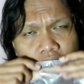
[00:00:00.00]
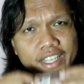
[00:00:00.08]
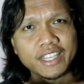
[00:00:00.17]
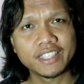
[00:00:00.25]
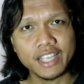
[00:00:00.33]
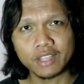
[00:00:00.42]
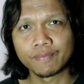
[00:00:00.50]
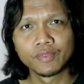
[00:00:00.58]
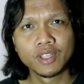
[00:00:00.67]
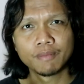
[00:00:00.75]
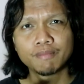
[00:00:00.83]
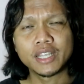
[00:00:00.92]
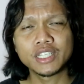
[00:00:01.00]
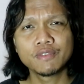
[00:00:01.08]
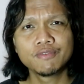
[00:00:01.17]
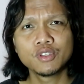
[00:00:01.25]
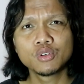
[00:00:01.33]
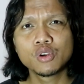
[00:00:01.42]
like that but
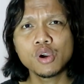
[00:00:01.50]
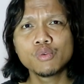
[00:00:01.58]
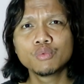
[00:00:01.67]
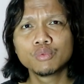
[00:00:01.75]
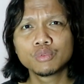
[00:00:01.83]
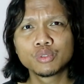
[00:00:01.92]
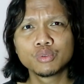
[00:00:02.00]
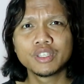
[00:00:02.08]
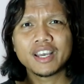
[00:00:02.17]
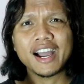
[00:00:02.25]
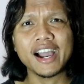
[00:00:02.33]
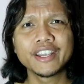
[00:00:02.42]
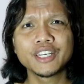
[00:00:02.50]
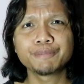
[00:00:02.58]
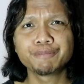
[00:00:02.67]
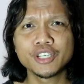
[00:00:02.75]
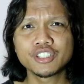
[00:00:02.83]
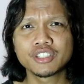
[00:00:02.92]
if you go to the
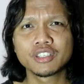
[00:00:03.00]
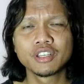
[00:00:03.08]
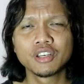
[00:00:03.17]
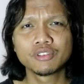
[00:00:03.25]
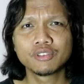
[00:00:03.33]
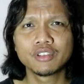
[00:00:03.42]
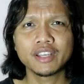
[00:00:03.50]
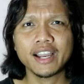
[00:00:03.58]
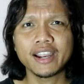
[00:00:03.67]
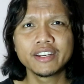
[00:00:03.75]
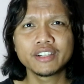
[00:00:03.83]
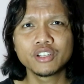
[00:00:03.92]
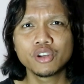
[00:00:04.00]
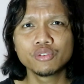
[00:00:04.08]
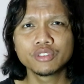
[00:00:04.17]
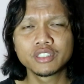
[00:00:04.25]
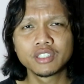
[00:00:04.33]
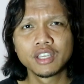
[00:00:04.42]
higher pitch to the higher
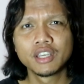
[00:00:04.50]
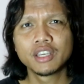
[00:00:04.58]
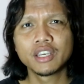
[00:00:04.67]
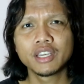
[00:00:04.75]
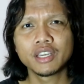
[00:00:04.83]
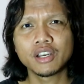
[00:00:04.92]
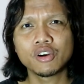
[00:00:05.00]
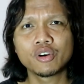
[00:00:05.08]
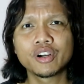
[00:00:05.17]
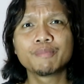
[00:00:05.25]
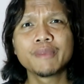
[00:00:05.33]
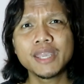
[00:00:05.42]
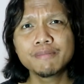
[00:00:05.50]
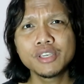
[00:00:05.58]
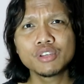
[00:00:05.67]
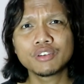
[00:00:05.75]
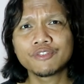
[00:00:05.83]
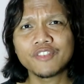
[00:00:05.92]
notes or
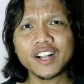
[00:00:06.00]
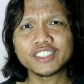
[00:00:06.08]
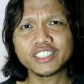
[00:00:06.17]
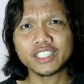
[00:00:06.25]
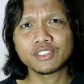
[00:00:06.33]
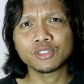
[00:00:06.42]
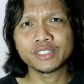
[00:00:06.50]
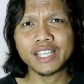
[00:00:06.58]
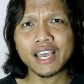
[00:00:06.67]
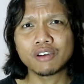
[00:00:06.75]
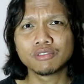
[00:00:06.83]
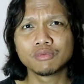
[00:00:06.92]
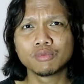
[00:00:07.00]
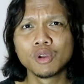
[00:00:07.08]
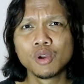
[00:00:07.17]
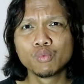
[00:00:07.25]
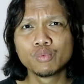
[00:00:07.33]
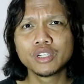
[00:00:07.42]
maybe your falsetto sound
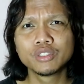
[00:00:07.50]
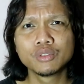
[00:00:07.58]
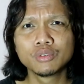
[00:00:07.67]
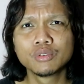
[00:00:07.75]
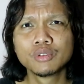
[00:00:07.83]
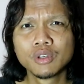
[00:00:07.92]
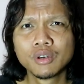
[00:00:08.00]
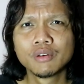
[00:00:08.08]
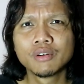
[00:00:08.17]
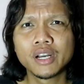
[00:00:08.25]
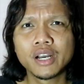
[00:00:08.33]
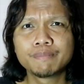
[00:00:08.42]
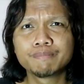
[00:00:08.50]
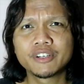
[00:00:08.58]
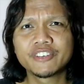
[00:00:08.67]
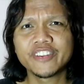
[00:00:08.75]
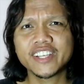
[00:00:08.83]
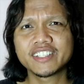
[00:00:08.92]
will do uh,
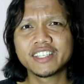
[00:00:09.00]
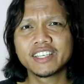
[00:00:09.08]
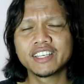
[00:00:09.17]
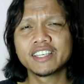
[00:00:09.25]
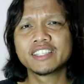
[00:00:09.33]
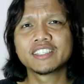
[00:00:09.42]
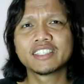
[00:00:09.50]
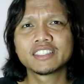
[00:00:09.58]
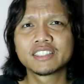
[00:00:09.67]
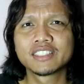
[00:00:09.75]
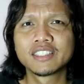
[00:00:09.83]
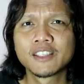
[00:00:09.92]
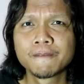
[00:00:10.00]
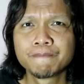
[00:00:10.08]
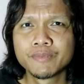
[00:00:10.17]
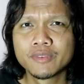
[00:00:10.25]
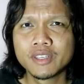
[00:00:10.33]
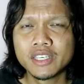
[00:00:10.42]
perfectly in these
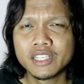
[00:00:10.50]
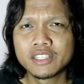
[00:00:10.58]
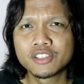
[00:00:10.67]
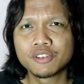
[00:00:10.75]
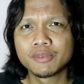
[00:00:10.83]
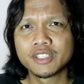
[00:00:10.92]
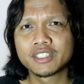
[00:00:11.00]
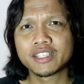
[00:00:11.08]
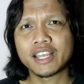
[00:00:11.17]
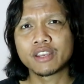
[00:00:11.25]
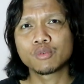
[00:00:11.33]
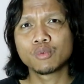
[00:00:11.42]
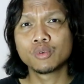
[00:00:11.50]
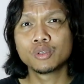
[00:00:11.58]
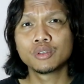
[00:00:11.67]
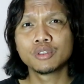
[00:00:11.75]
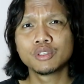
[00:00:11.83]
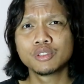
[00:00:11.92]
instruments like
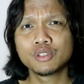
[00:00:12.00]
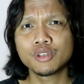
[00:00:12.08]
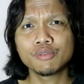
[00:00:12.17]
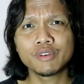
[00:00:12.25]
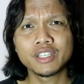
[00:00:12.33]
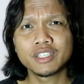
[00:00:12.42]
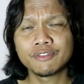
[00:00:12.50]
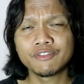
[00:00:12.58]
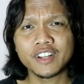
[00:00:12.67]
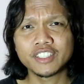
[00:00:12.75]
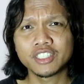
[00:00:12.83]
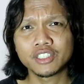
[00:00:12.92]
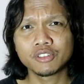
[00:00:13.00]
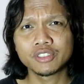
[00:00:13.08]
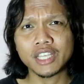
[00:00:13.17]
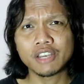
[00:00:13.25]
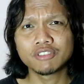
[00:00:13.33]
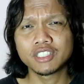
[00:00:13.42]
you know where the falsetto
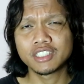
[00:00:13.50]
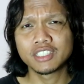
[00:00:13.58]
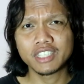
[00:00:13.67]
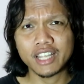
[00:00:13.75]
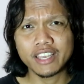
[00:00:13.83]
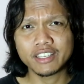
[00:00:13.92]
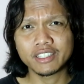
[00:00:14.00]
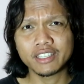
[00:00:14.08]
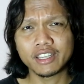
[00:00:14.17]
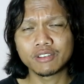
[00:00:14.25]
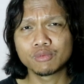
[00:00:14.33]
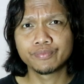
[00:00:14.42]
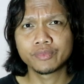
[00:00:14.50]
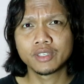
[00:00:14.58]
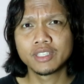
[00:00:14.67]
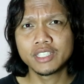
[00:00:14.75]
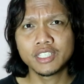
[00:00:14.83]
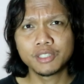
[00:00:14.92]
sounds is like like
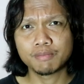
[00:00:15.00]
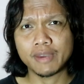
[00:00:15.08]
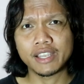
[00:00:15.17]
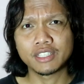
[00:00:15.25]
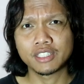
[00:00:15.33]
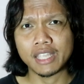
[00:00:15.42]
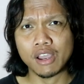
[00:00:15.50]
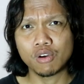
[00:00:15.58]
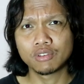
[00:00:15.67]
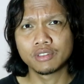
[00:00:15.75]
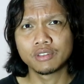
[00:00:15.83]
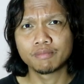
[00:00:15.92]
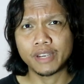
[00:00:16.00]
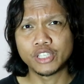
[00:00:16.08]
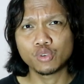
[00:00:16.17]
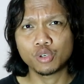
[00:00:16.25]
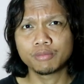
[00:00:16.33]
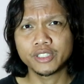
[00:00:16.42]
this is my sound my
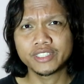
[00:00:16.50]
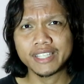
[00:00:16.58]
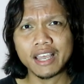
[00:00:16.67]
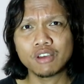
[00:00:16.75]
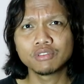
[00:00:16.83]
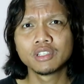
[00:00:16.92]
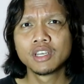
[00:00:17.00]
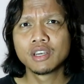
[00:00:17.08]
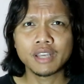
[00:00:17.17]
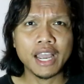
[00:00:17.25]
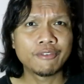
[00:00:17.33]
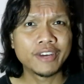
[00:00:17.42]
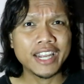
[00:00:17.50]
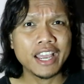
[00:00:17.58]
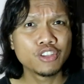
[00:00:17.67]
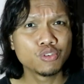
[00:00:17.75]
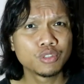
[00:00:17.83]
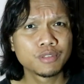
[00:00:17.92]
normal sound mm. when
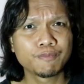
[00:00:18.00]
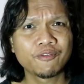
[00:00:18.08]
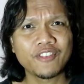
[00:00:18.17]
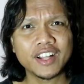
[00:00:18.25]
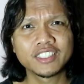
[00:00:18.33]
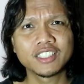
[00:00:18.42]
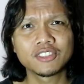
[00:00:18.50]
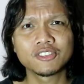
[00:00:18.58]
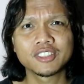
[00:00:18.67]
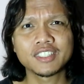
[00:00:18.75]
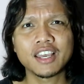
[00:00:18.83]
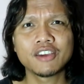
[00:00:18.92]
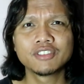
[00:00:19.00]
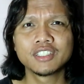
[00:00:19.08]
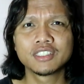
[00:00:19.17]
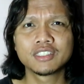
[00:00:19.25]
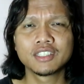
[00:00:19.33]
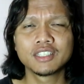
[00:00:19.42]
I use falsetto sound
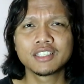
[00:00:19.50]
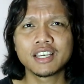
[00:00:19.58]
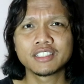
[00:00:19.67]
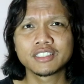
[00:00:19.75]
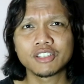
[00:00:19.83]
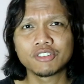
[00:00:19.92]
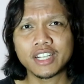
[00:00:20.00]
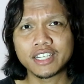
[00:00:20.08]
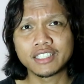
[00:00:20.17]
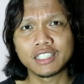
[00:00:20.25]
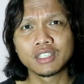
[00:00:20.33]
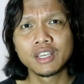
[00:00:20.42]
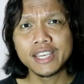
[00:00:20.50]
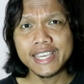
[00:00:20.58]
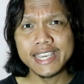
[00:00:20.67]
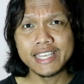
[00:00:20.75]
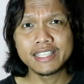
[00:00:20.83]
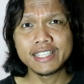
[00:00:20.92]
it, it gonna sound like this
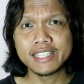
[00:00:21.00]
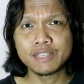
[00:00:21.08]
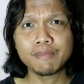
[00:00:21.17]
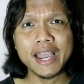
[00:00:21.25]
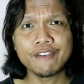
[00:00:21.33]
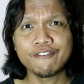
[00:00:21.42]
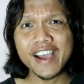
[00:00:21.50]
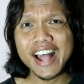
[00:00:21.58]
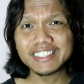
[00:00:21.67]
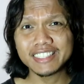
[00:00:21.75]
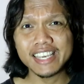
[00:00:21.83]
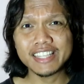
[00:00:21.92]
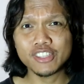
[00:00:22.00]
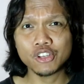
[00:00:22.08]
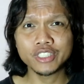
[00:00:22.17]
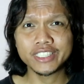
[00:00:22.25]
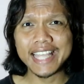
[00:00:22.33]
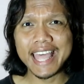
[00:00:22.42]
it is my
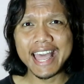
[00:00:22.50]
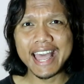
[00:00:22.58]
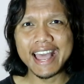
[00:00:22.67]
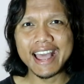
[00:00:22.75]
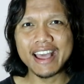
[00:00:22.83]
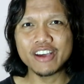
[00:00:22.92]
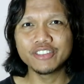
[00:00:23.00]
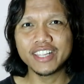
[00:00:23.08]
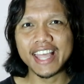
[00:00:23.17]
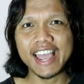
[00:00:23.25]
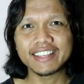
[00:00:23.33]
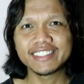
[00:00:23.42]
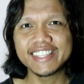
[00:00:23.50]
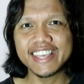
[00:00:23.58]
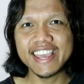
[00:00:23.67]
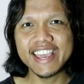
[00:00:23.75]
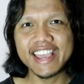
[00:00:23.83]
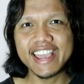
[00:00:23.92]
falsetto sound like
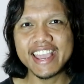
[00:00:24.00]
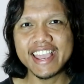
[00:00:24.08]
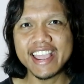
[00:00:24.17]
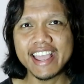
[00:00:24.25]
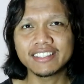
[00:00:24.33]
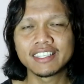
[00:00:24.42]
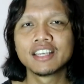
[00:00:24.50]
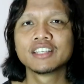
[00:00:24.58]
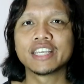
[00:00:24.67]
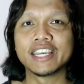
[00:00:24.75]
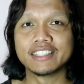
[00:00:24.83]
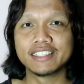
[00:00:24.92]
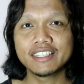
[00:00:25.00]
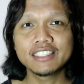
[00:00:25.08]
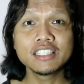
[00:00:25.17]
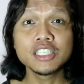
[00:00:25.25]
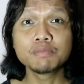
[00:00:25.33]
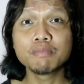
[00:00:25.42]
this and
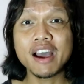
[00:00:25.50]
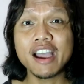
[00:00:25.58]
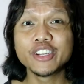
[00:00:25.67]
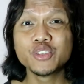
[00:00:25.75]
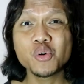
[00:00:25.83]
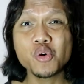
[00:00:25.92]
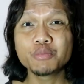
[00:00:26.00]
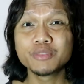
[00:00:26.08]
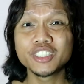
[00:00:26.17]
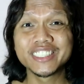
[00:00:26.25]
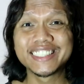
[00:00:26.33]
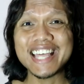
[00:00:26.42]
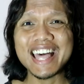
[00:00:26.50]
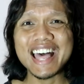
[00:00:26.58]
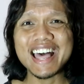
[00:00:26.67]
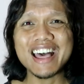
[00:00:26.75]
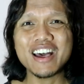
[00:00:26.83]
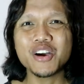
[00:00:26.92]
this is my normal
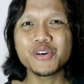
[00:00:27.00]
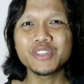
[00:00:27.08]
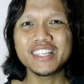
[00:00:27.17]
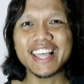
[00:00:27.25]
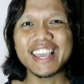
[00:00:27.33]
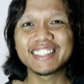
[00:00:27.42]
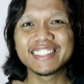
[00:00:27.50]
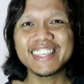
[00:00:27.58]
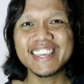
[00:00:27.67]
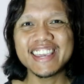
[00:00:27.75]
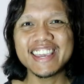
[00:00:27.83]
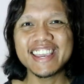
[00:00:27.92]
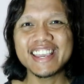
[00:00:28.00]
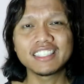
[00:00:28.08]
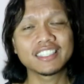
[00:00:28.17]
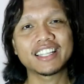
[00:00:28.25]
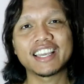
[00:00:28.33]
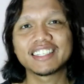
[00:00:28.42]
sound like
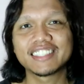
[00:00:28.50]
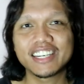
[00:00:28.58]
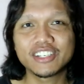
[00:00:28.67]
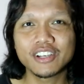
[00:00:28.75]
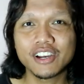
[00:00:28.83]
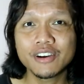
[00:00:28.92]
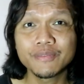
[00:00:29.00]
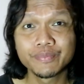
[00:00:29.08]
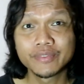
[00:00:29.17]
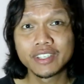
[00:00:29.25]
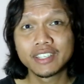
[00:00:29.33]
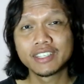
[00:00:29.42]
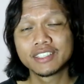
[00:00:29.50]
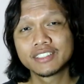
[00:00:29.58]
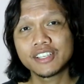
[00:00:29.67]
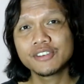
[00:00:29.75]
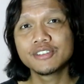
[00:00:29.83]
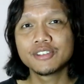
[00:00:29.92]
this like there you go
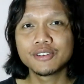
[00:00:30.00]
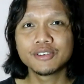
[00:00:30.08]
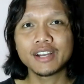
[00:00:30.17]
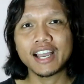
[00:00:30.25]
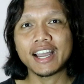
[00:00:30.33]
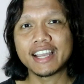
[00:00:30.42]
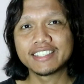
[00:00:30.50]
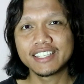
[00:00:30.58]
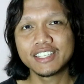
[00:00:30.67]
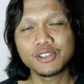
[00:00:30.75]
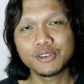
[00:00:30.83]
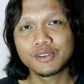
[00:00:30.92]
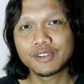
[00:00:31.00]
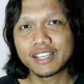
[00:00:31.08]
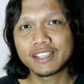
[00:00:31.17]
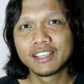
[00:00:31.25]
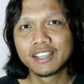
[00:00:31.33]
so you I think you